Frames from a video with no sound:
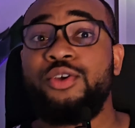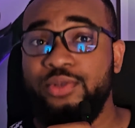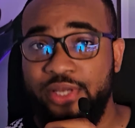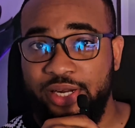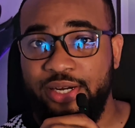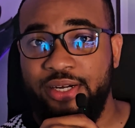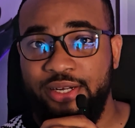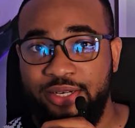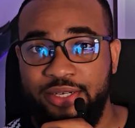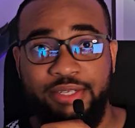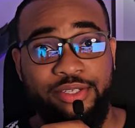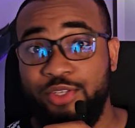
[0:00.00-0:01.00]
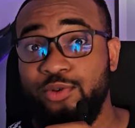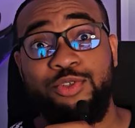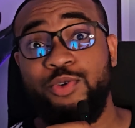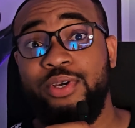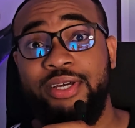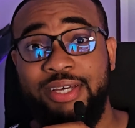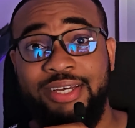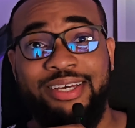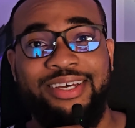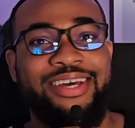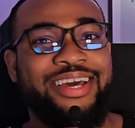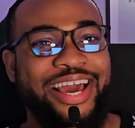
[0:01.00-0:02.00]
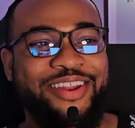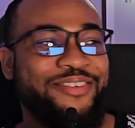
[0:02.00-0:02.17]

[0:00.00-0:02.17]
you there. Don't do it.